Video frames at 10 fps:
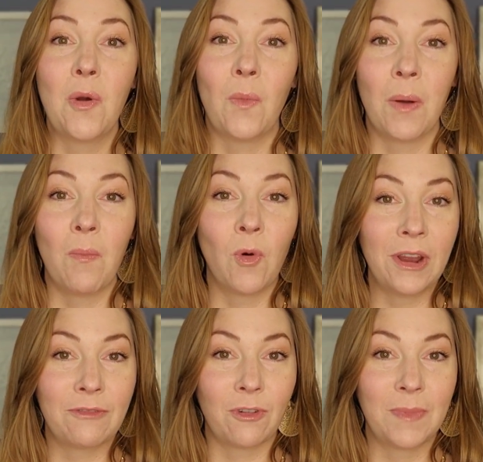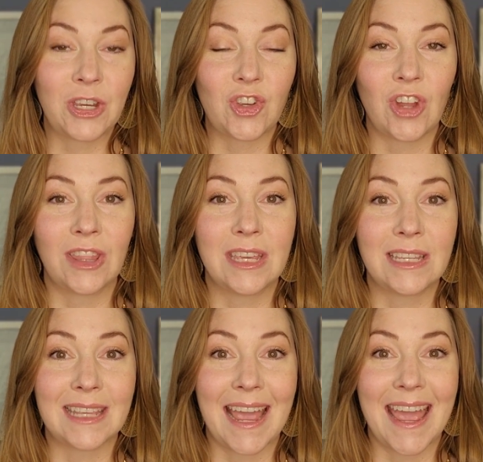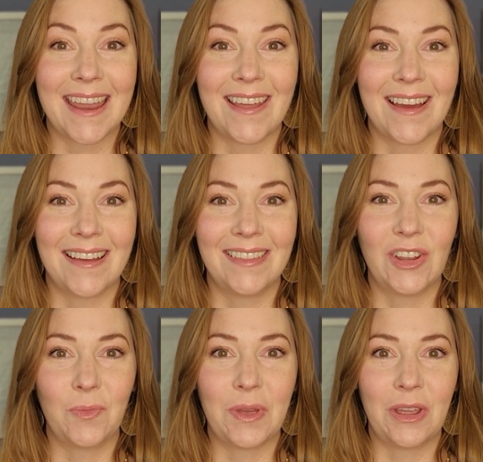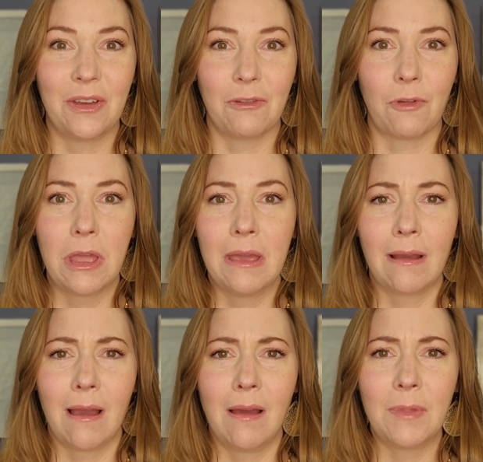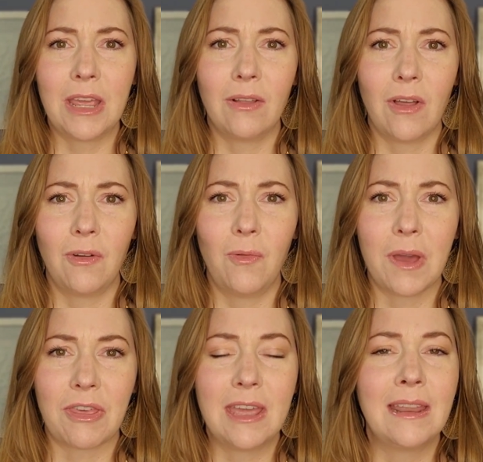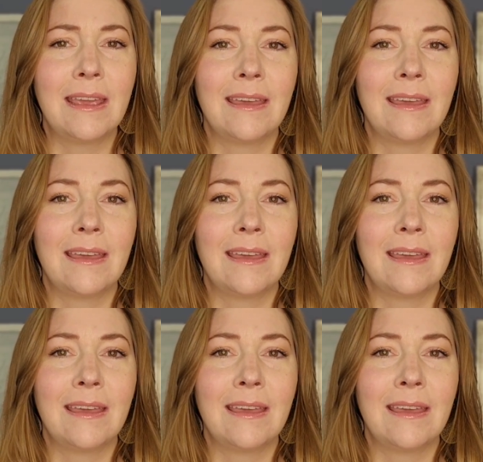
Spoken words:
want more information on this and a little bit of comedy along with it,